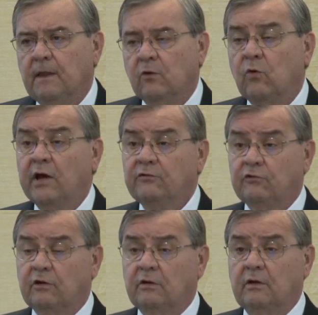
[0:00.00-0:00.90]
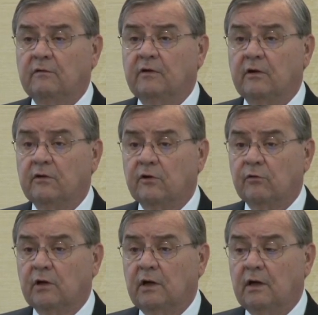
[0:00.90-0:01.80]
question of are there
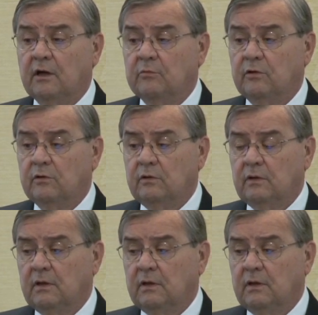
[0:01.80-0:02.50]
reliable